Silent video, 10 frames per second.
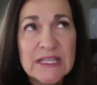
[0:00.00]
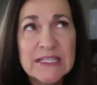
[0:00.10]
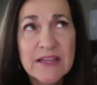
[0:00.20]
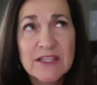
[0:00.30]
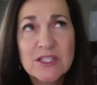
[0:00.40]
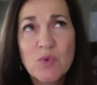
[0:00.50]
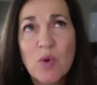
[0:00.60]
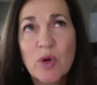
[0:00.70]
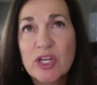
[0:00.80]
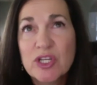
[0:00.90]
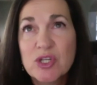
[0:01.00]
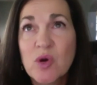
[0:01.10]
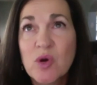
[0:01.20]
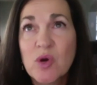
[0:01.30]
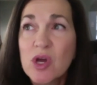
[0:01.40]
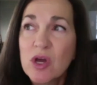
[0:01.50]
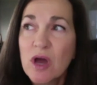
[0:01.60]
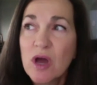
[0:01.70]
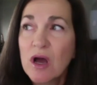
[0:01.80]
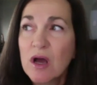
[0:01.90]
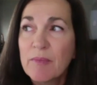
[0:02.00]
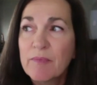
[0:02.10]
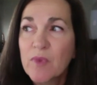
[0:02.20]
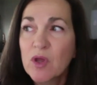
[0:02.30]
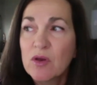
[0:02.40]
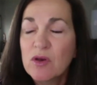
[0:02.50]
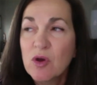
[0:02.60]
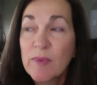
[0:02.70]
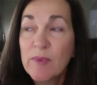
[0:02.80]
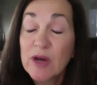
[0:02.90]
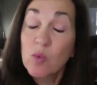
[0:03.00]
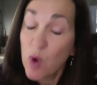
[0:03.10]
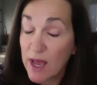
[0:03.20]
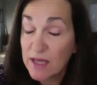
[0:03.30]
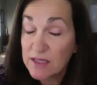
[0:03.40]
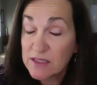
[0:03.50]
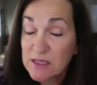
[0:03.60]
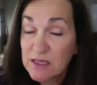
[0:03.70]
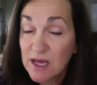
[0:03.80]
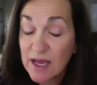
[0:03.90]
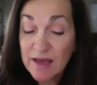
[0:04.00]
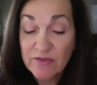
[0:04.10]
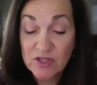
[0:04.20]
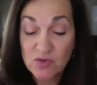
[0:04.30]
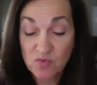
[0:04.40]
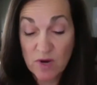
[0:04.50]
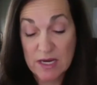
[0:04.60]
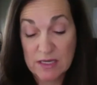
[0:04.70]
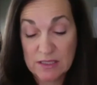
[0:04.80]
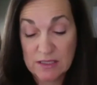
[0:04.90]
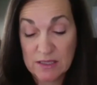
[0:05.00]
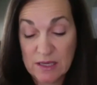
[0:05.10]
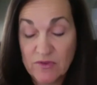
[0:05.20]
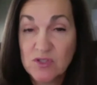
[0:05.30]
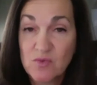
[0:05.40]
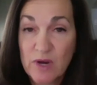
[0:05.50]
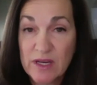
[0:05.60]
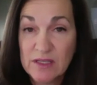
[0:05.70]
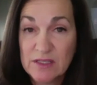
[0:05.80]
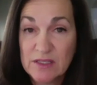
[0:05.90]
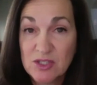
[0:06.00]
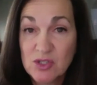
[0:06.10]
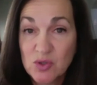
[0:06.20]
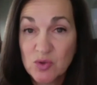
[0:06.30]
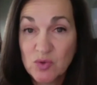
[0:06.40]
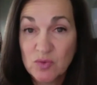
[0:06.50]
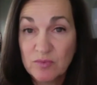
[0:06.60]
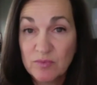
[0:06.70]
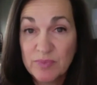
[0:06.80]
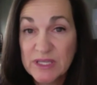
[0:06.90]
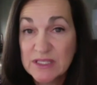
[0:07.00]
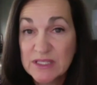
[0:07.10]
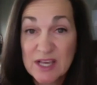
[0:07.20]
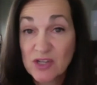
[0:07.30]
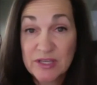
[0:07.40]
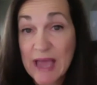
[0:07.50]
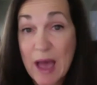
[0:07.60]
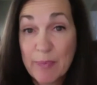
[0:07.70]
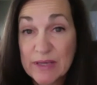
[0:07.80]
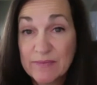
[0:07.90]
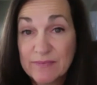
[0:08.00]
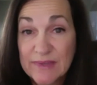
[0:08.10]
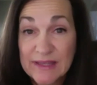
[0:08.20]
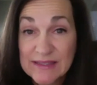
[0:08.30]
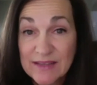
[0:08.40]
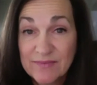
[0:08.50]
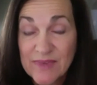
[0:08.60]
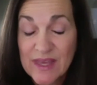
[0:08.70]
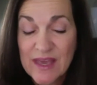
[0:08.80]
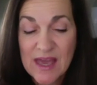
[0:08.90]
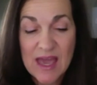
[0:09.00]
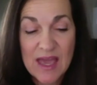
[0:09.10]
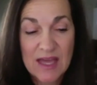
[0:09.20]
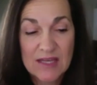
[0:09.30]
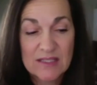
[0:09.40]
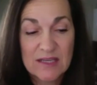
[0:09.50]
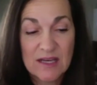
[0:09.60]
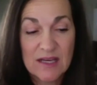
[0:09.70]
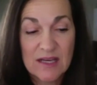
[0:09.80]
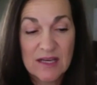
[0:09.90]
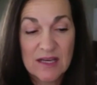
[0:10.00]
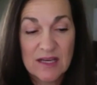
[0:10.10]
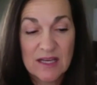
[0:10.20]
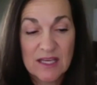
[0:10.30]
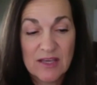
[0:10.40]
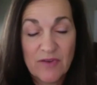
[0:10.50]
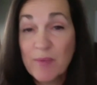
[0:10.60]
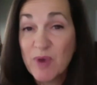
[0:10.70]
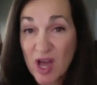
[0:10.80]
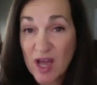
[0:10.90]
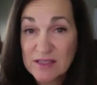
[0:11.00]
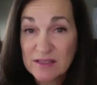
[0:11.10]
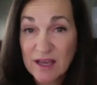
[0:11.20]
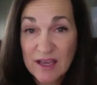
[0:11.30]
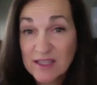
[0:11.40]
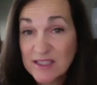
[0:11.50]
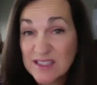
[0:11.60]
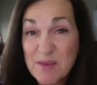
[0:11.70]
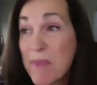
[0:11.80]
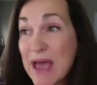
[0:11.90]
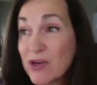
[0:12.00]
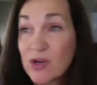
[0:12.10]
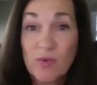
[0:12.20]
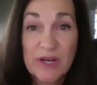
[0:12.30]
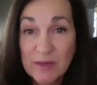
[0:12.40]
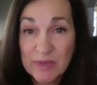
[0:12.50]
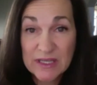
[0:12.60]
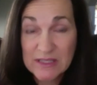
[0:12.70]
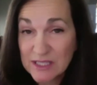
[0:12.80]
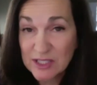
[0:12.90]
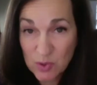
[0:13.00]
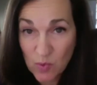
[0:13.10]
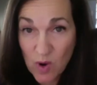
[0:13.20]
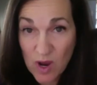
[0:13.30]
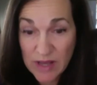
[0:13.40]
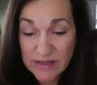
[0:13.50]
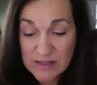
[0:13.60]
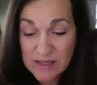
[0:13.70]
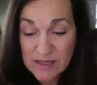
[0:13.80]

yeah, this is what we're going to do. No matter what, I have this right. I have this right to be sexually happy. That's it. And if I'm not, it doesn't matter what anybody else needs or wants.